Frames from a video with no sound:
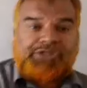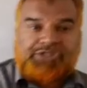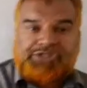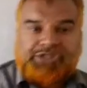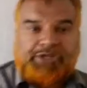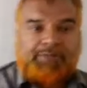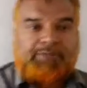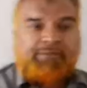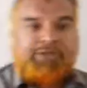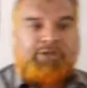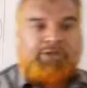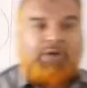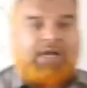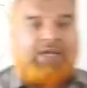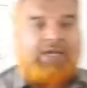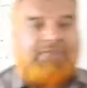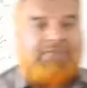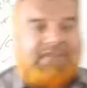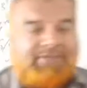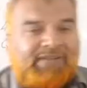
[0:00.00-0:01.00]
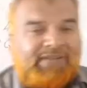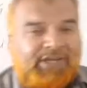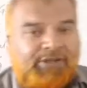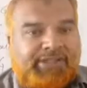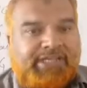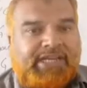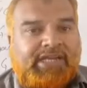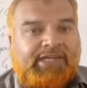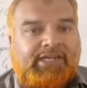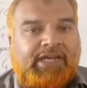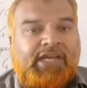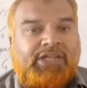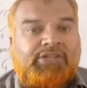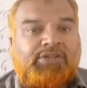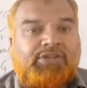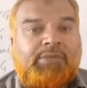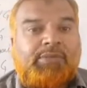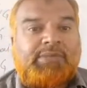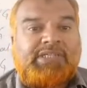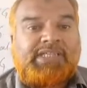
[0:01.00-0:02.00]
system, you all very well know that
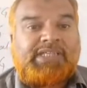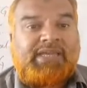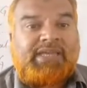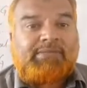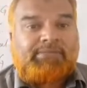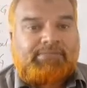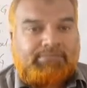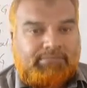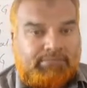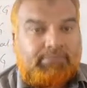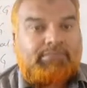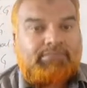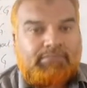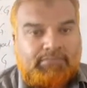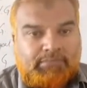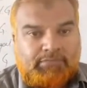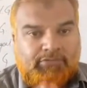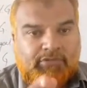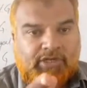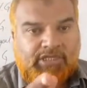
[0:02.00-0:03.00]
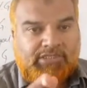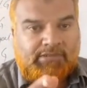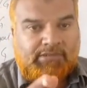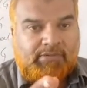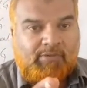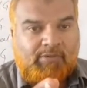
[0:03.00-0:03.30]
earthworm is a what?